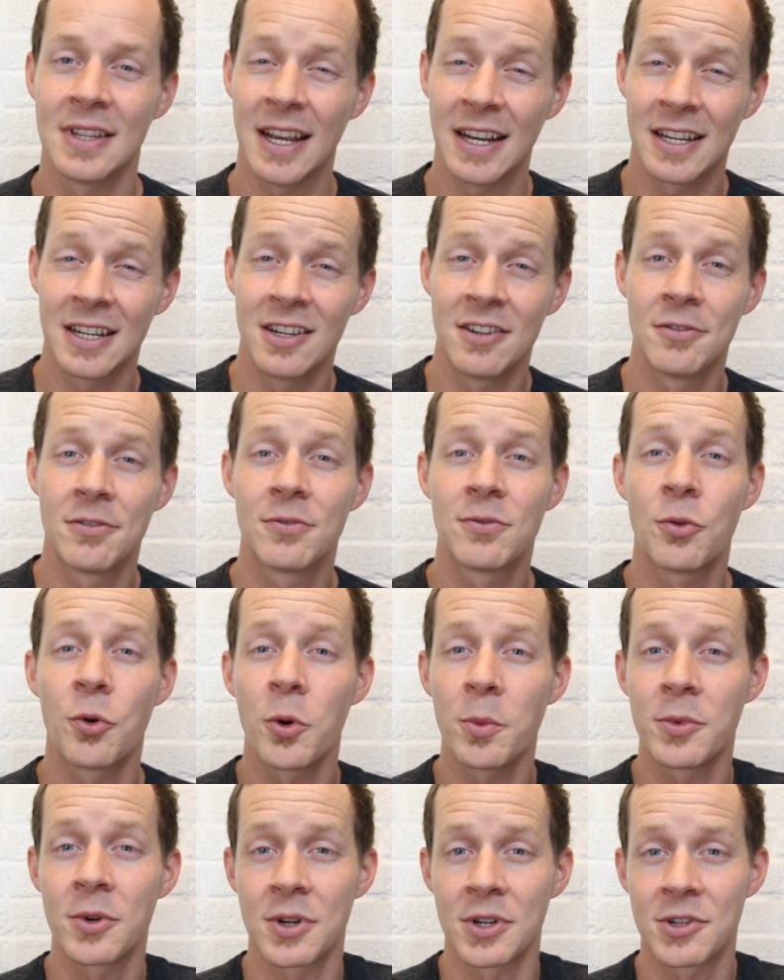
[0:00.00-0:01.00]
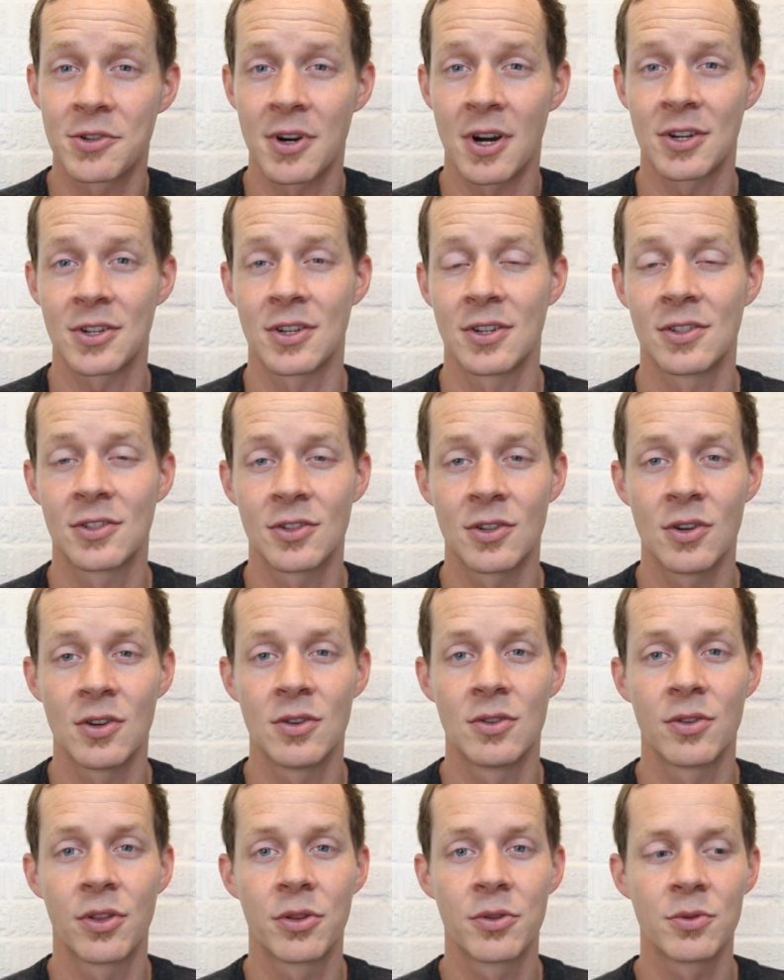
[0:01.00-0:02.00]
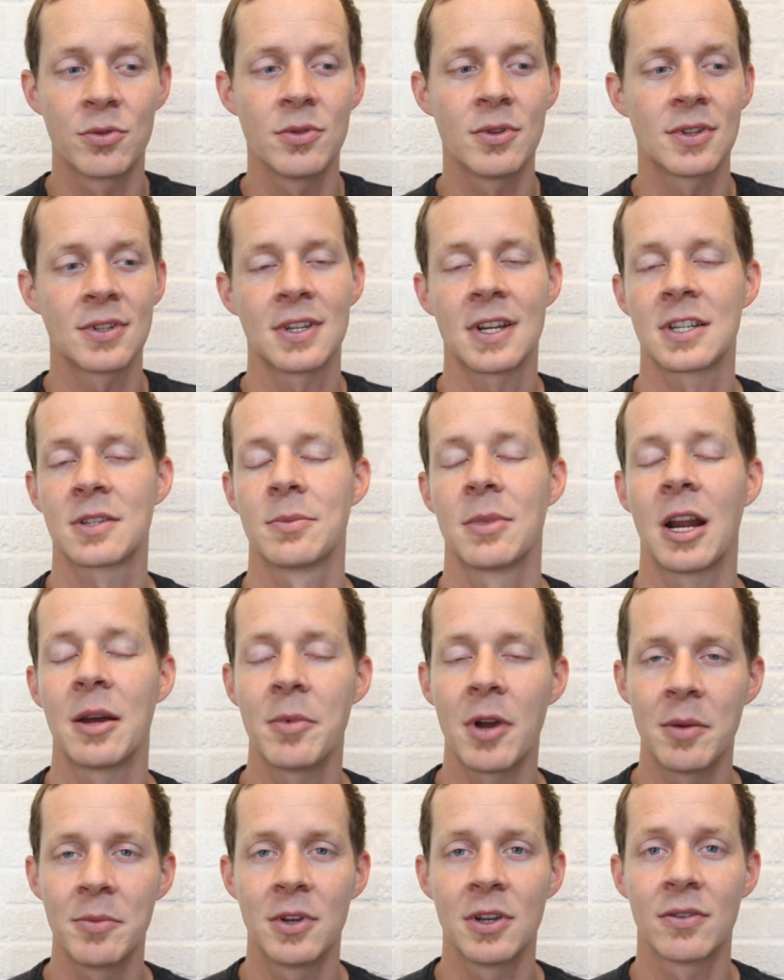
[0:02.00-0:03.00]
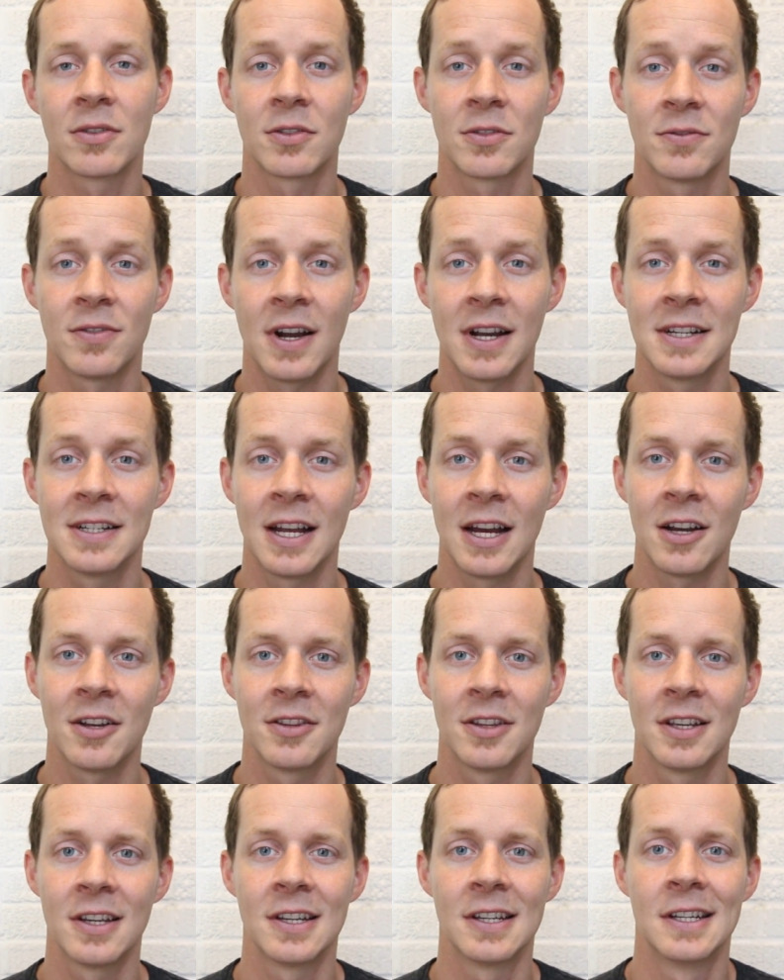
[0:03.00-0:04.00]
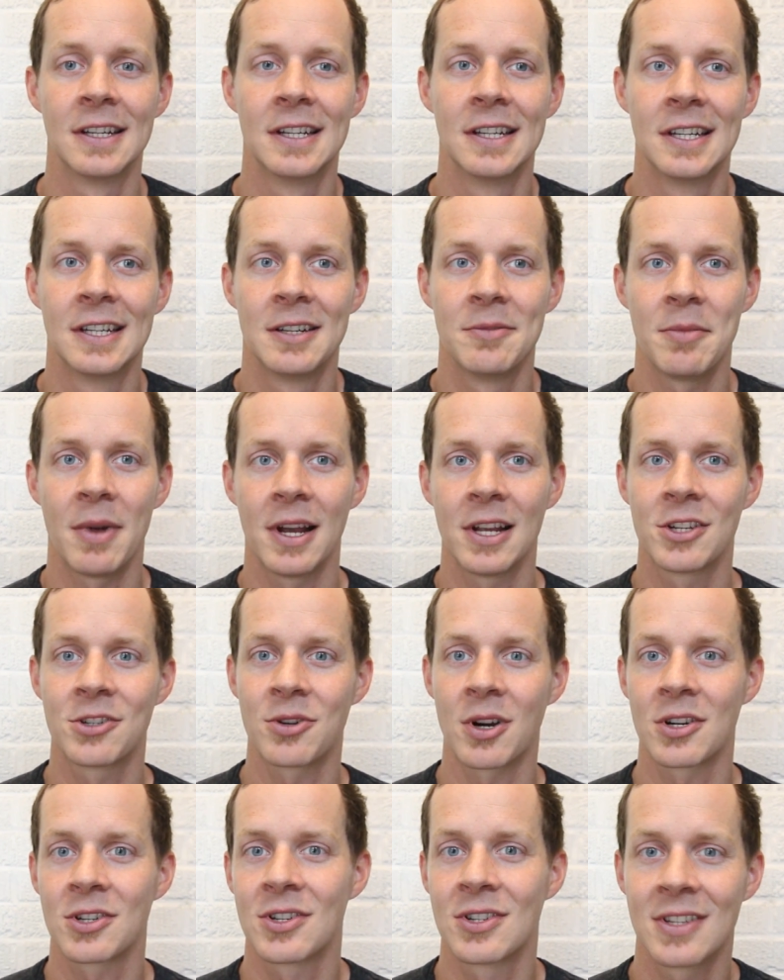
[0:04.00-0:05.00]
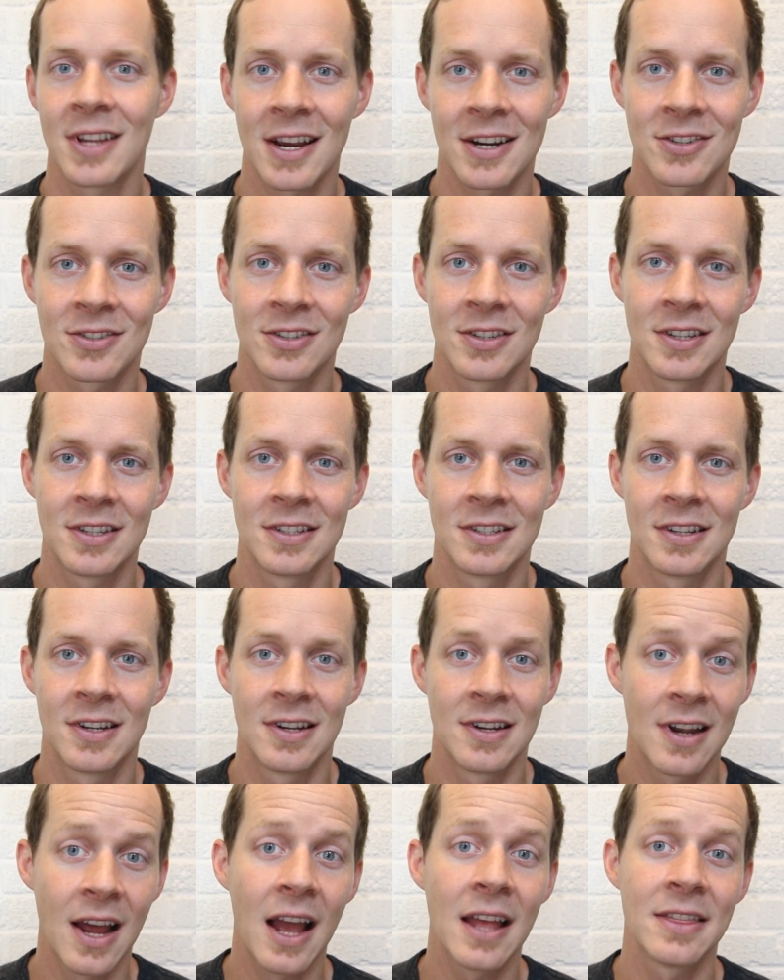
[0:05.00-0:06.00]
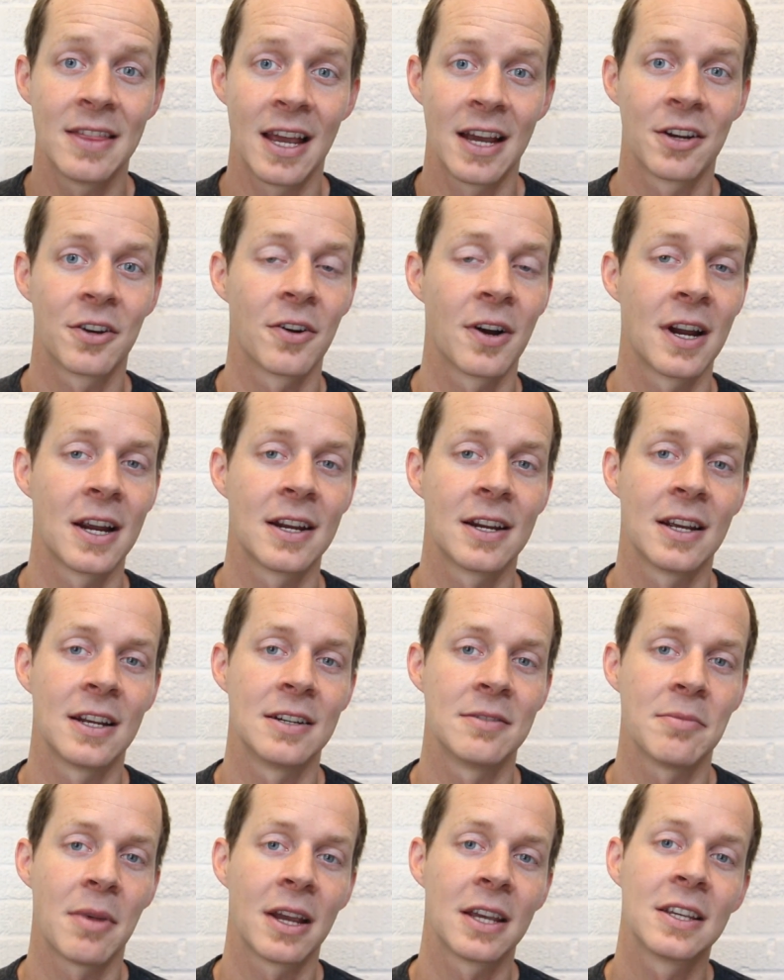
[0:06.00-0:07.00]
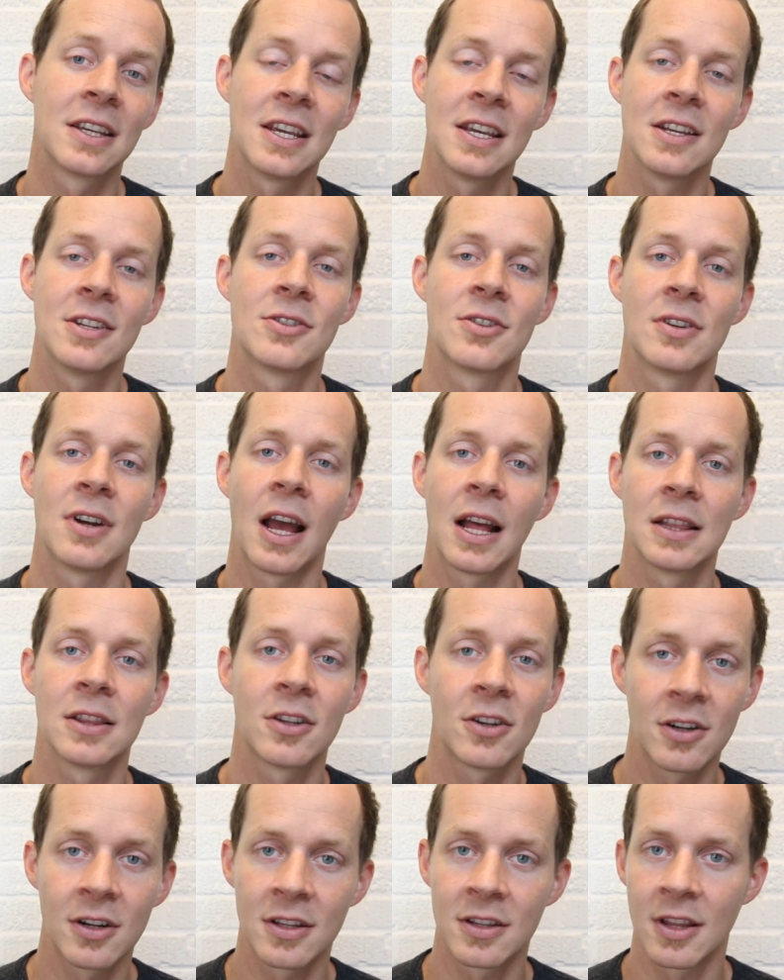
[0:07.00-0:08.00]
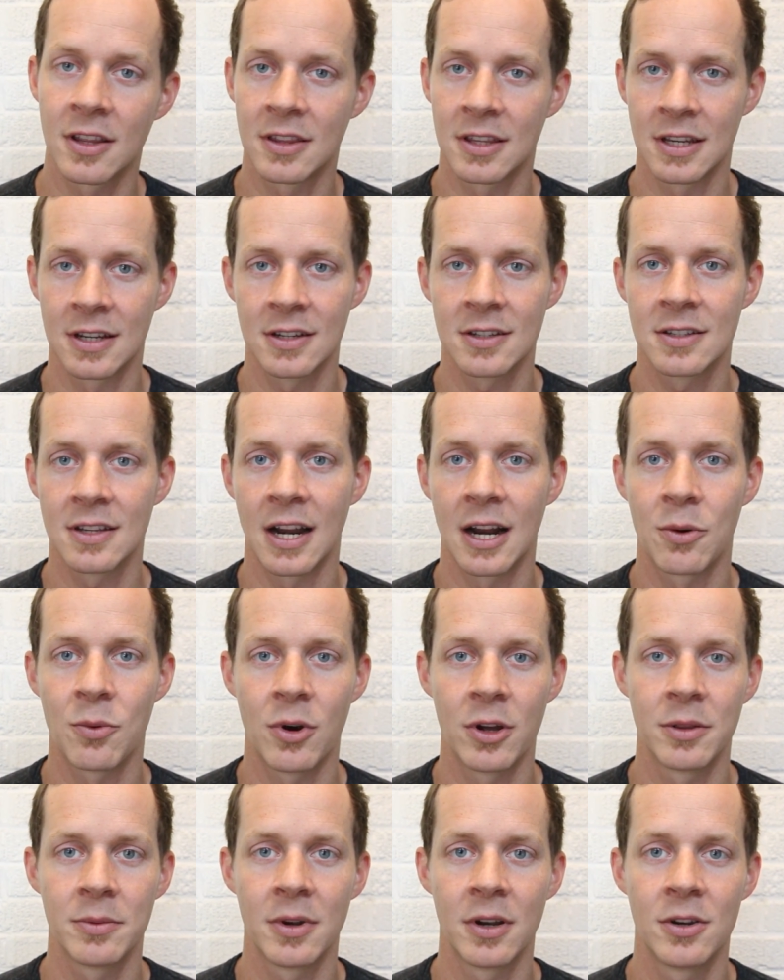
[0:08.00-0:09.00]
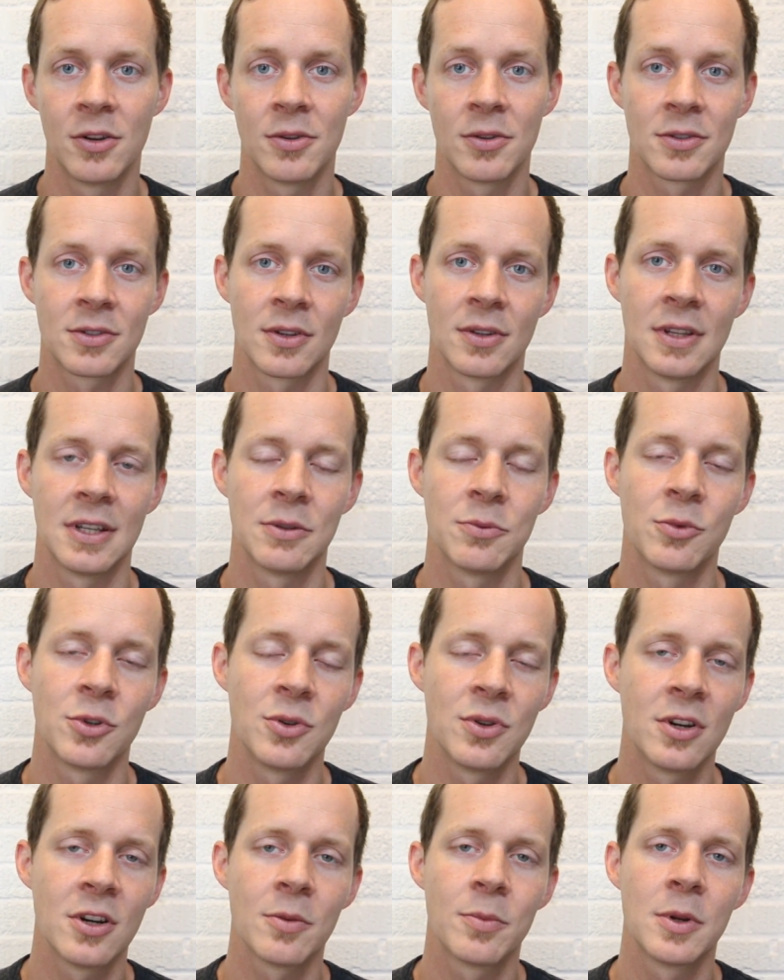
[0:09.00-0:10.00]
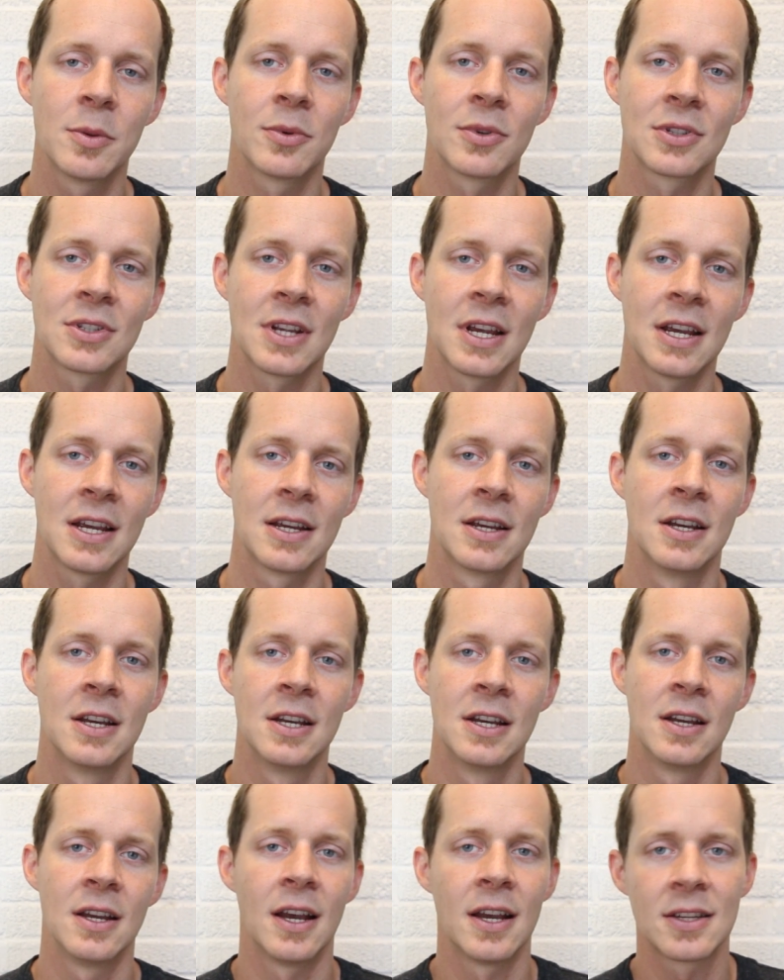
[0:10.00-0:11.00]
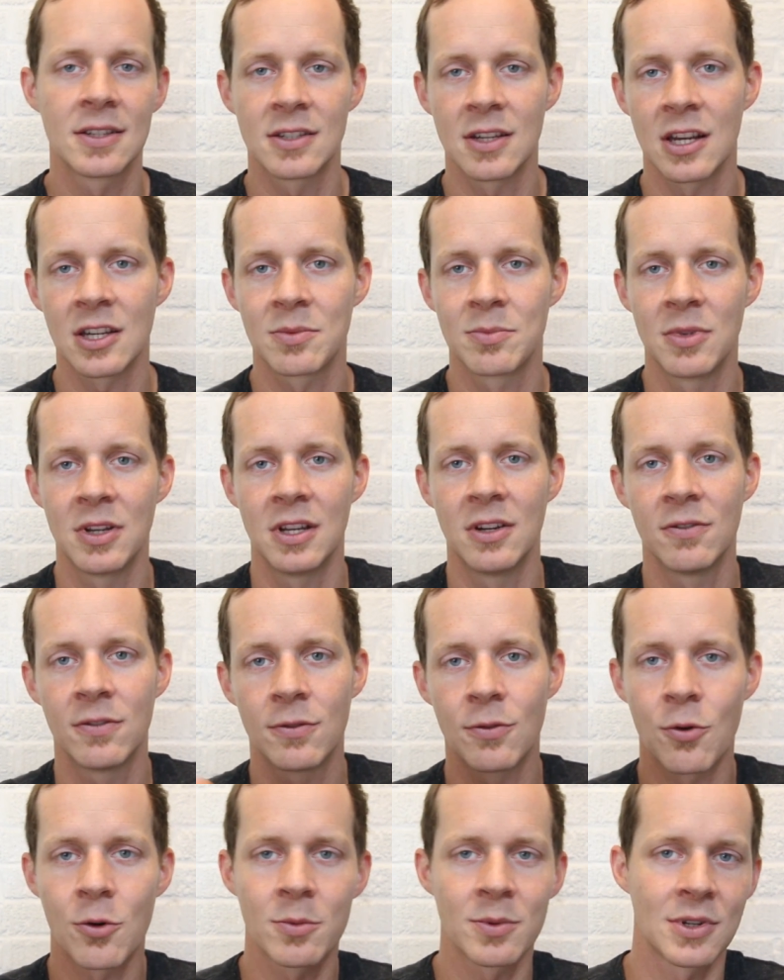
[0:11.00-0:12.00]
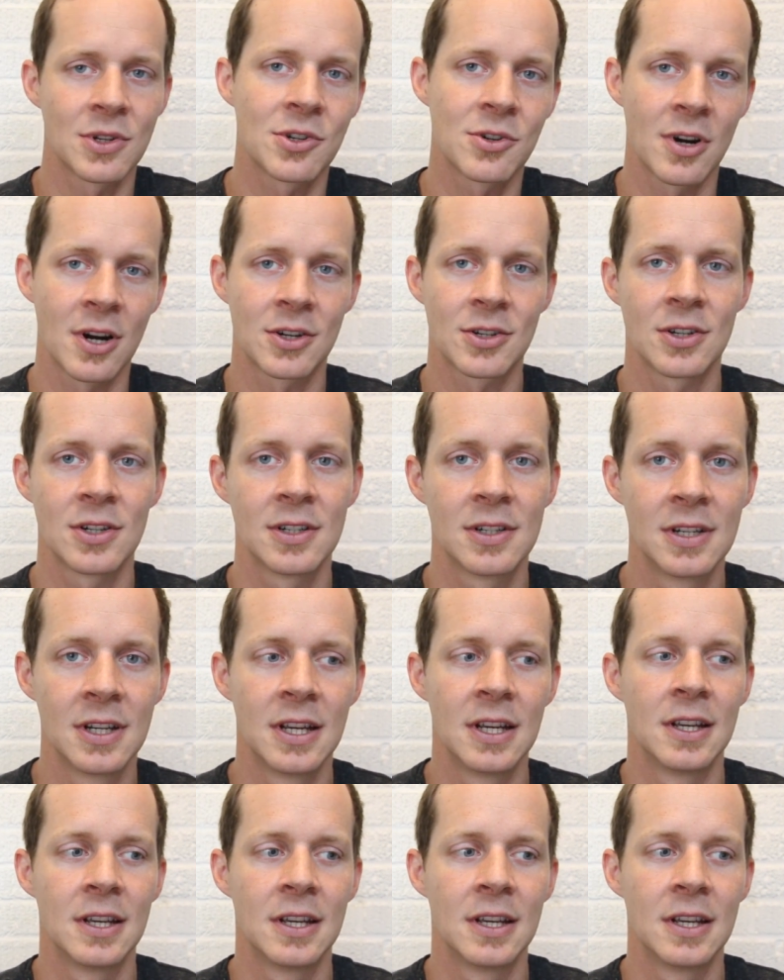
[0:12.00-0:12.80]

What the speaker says: that can inform your instruction. So through assessment, I might be able to find out that my instruction is actually not that great and my kids are not learning the things that I want them to do. So that when you hear people say assessment informs instruction,